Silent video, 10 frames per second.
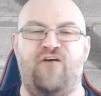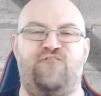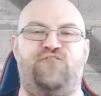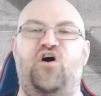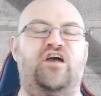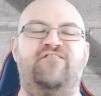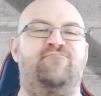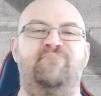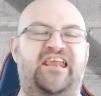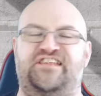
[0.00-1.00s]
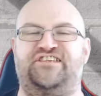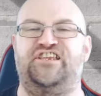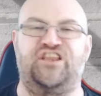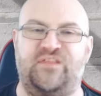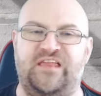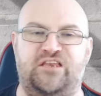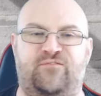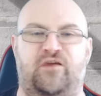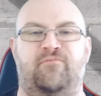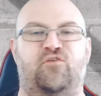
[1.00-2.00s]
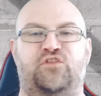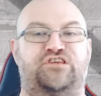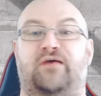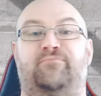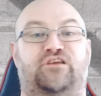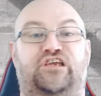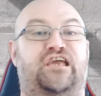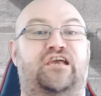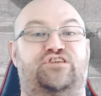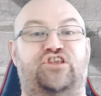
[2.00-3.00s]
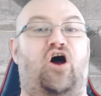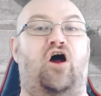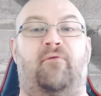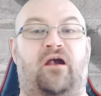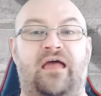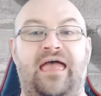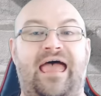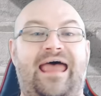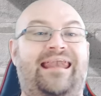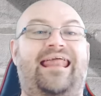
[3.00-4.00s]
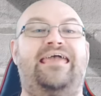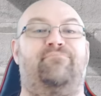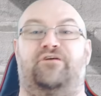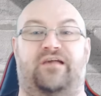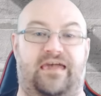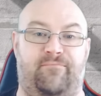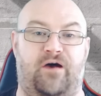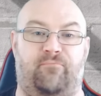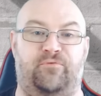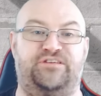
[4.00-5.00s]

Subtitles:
5 minutes into the interview before the subject of Keir Starmer and Labour came up,